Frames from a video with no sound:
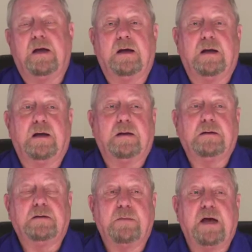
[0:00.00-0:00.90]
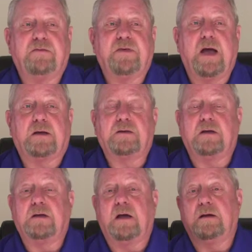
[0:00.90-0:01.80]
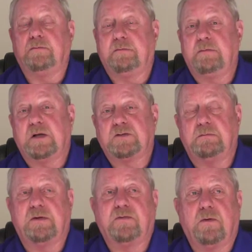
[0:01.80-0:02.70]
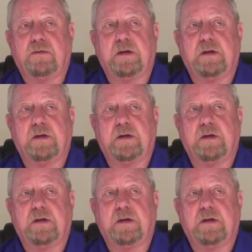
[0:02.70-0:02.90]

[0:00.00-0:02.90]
As a matter of fact, I had mentioned before